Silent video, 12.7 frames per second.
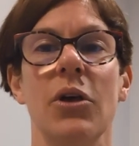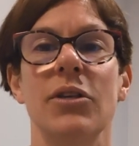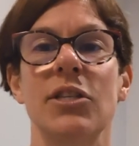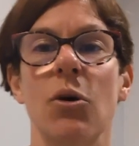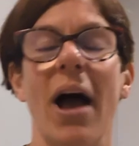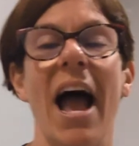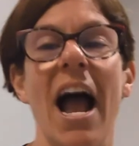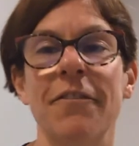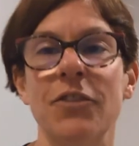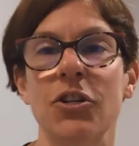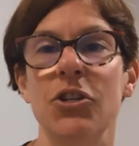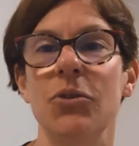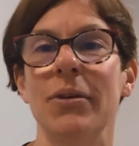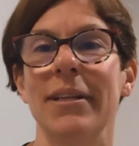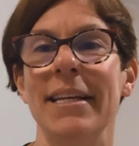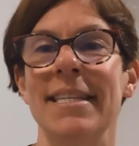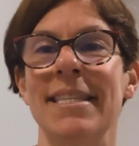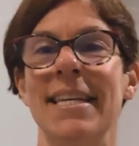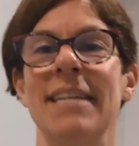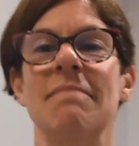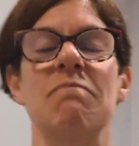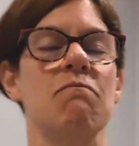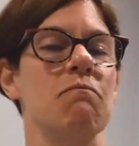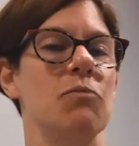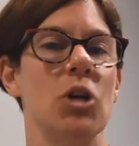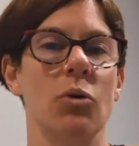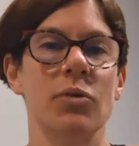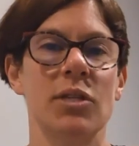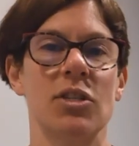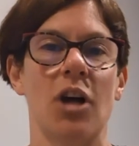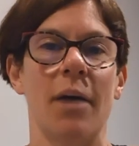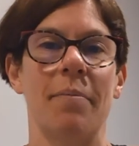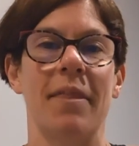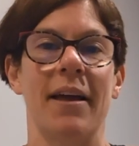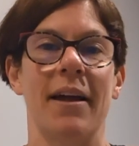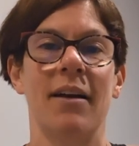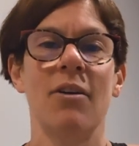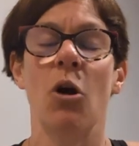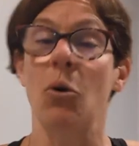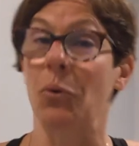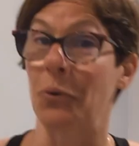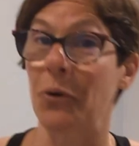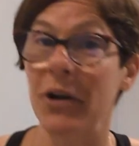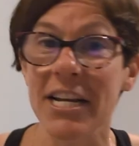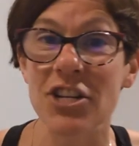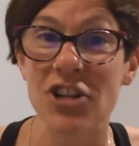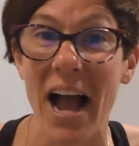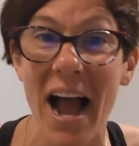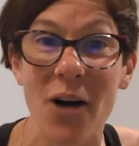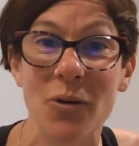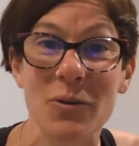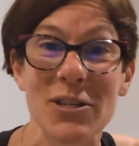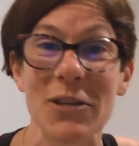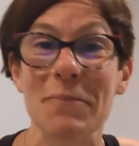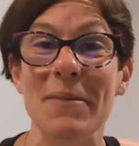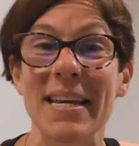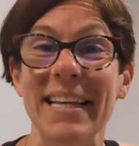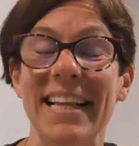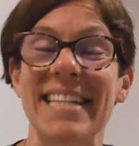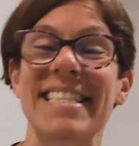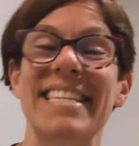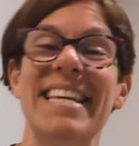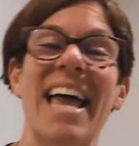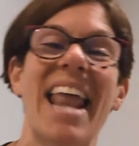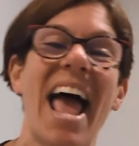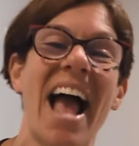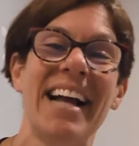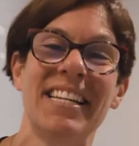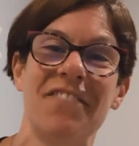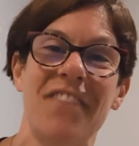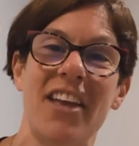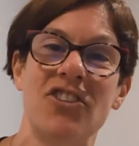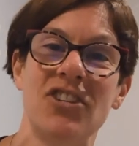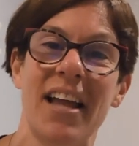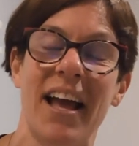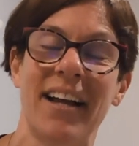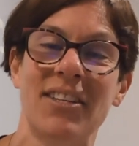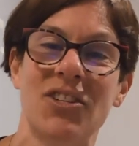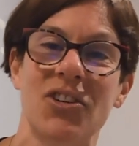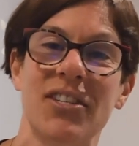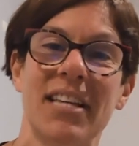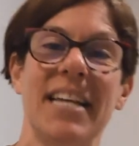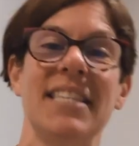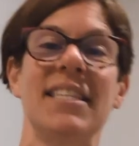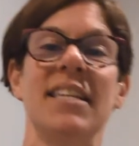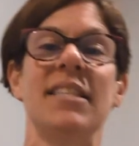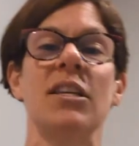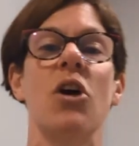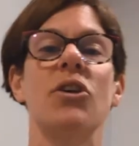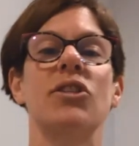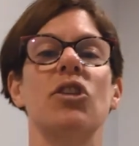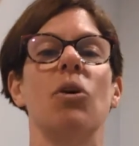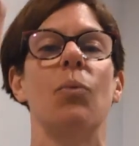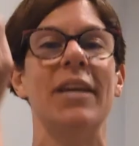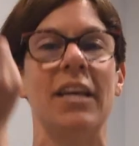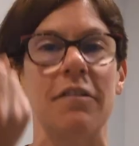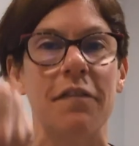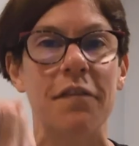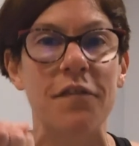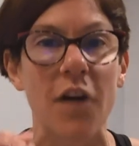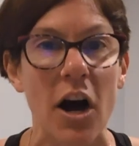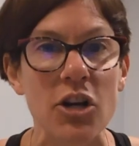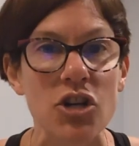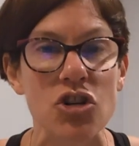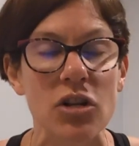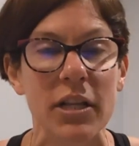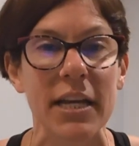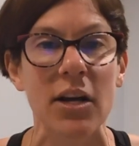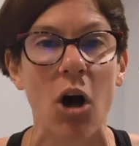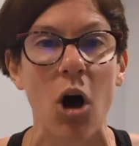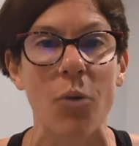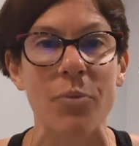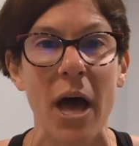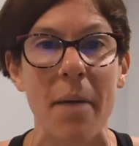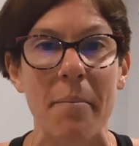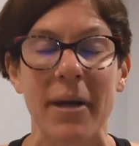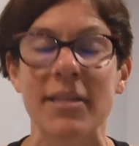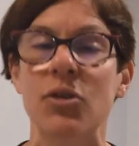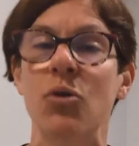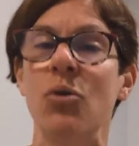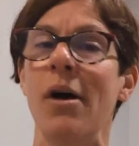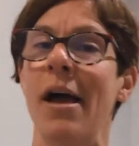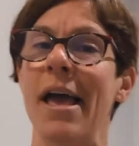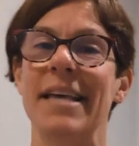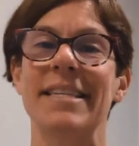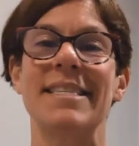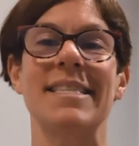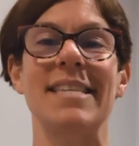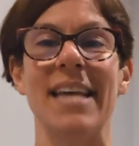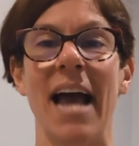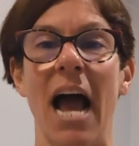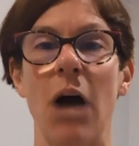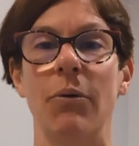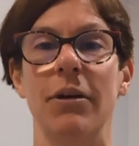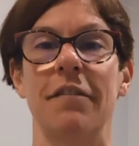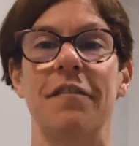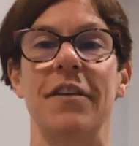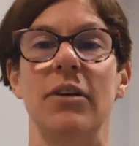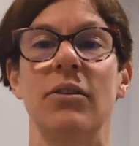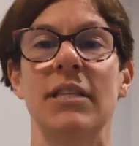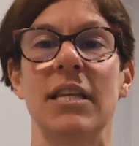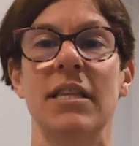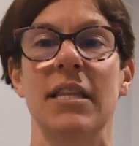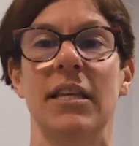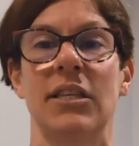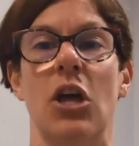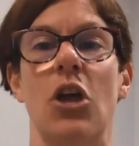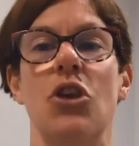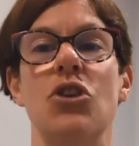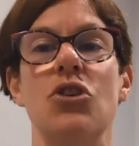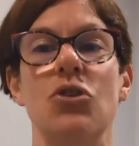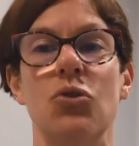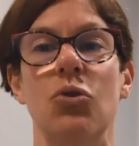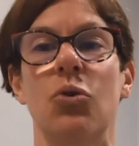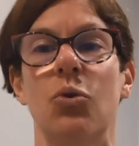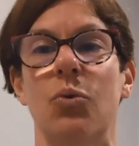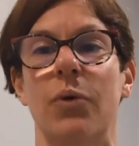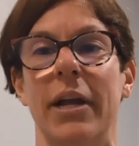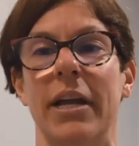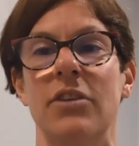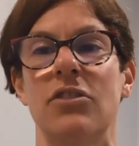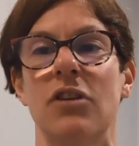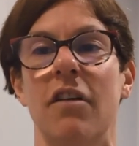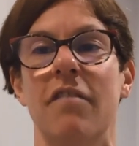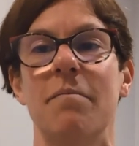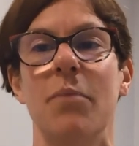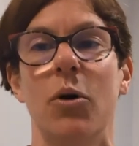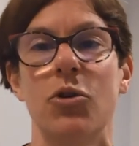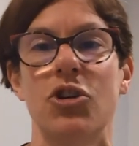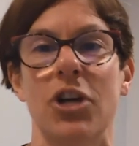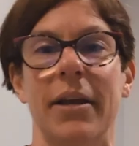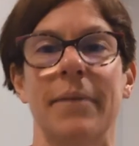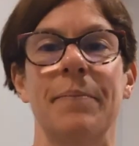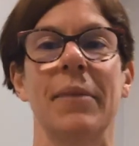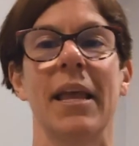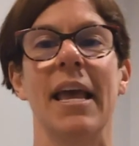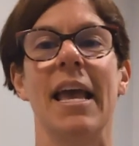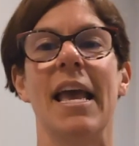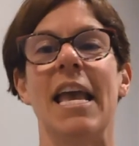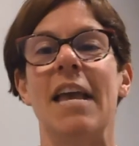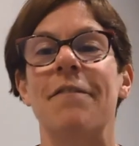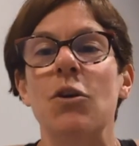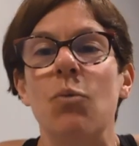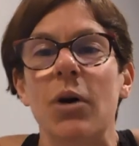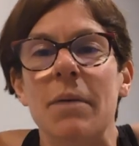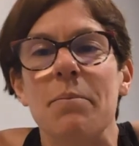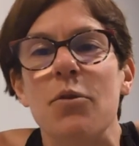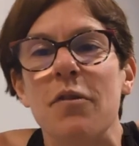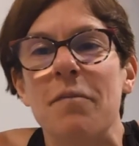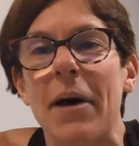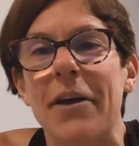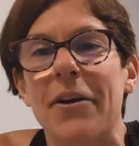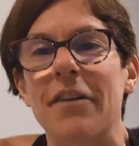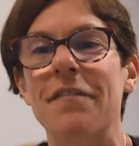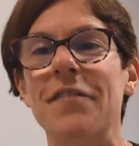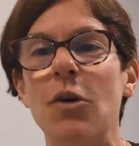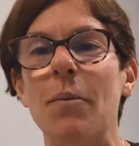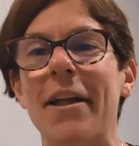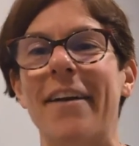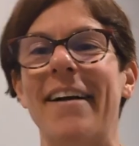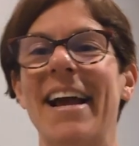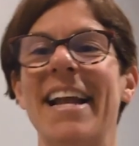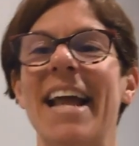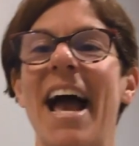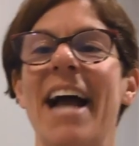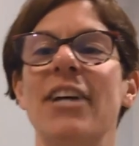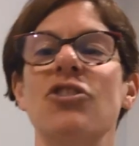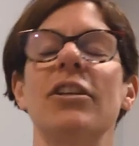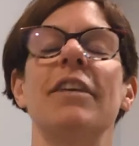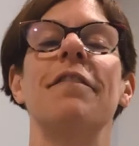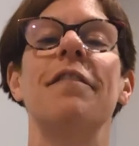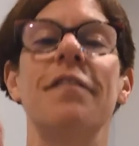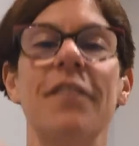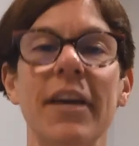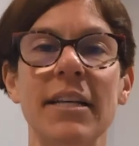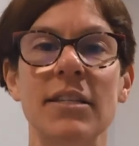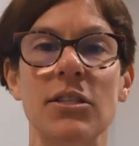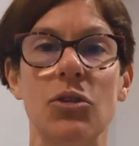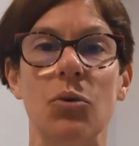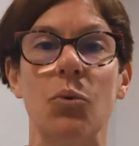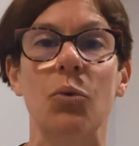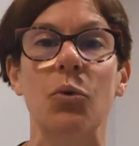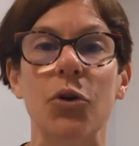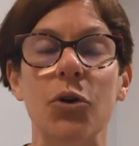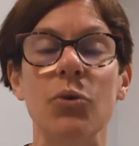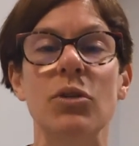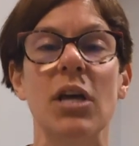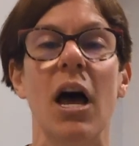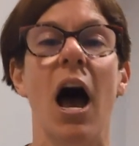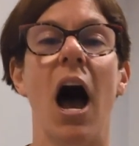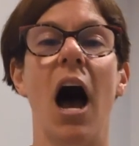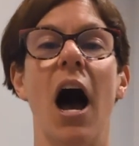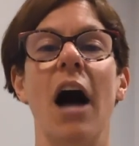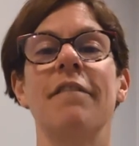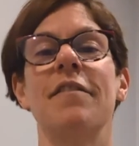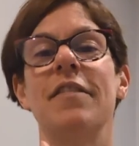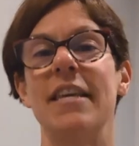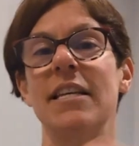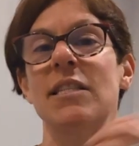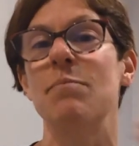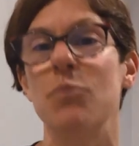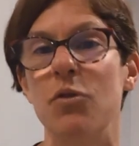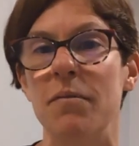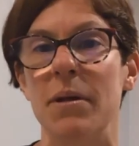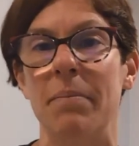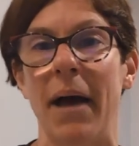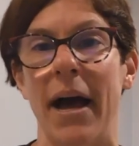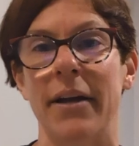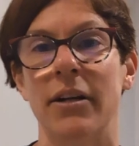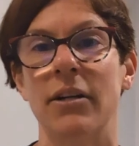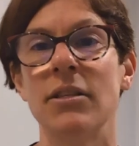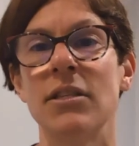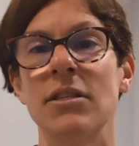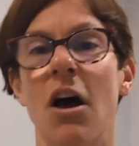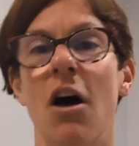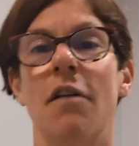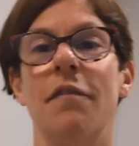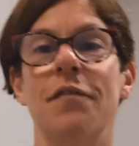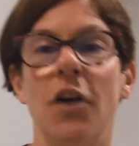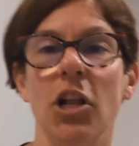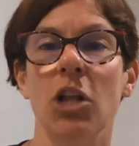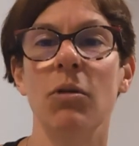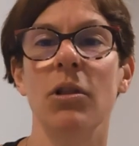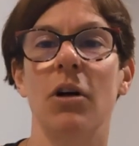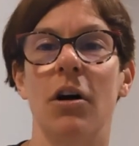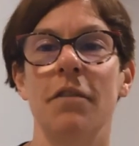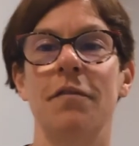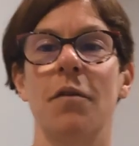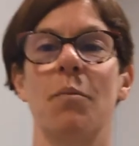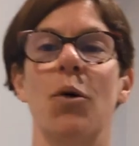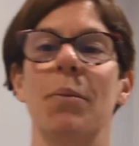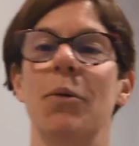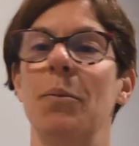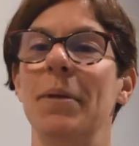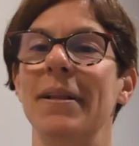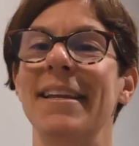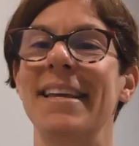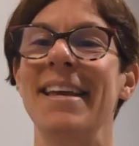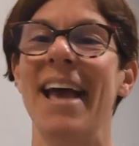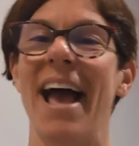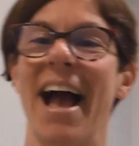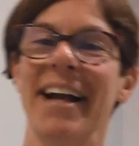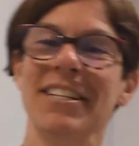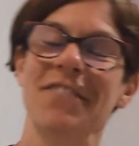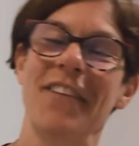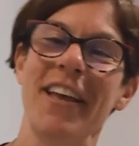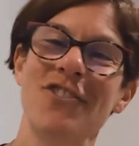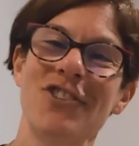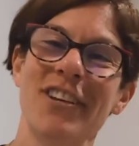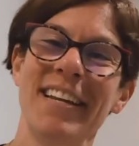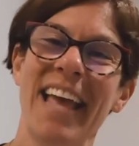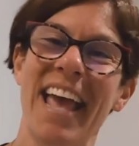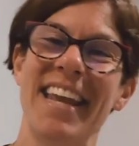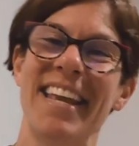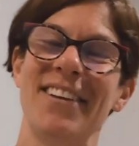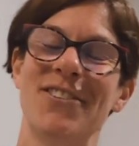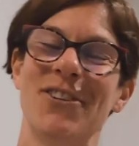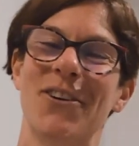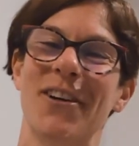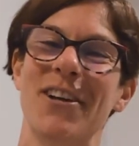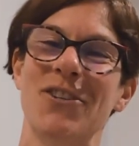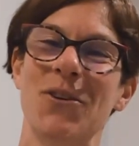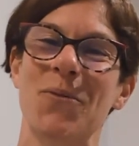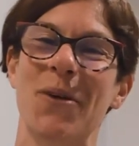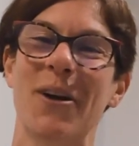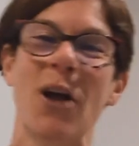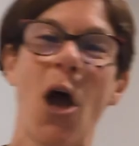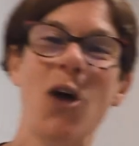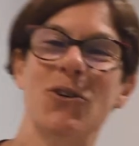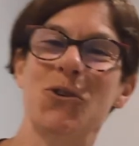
So after you release it, don't stop there. Reach out to me. Let's get activation exercises so that we can functionally calm that muscle, see how it feels in this new range of motion. If you want to move better, feel better, and actually fix the root of these movement patterns, follow along for more mobility, activation, and integration work.